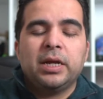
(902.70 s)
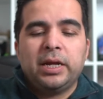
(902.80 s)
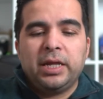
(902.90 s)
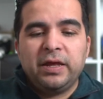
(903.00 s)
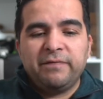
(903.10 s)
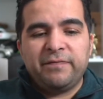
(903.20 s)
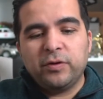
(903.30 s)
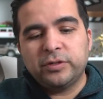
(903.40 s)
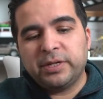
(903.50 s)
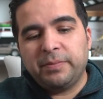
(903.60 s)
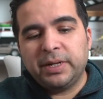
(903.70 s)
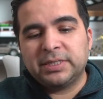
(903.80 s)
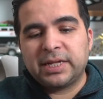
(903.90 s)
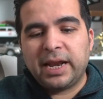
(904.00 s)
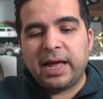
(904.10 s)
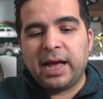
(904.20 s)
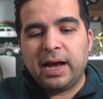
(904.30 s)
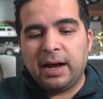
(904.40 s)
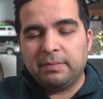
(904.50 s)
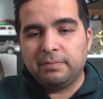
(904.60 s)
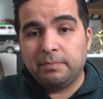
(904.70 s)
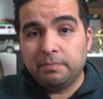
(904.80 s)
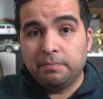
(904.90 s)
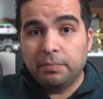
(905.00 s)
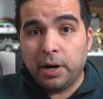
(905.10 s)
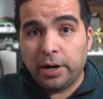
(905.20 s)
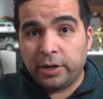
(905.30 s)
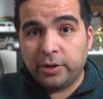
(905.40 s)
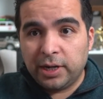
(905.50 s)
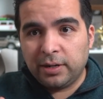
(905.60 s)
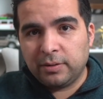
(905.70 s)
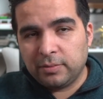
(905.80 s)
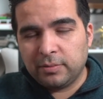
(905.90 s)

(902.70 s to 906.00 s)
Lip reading: If your cement is kind of buttery,